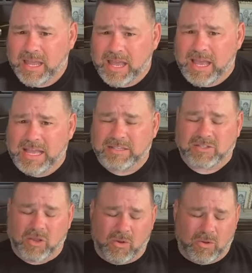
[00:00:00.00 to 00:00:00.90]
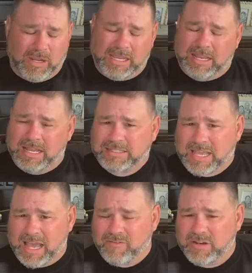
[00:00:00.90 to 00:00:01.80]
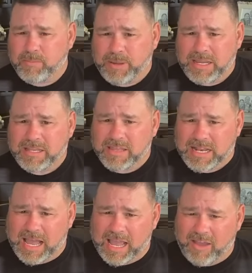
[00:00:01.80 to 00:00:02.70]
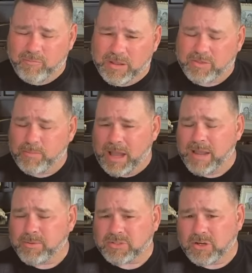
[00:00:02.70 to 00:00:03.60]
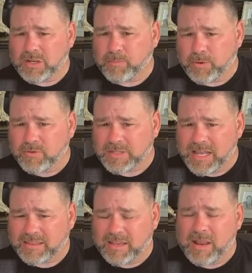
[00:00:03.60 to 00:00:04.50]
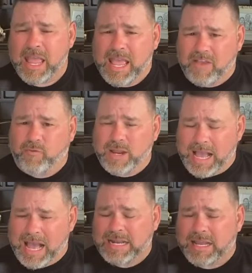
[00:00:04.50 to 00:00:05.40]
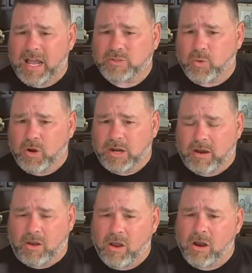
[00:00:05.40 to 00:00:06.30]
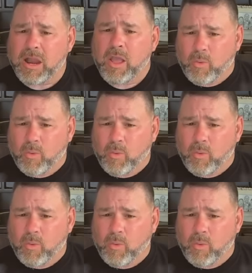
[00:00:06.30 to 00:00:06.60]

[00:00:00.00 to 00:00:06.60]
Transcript: Uh, and so, again, that's kind of an opinion that I have, but the Bible certainly proves out that if we hide God's word in our heart,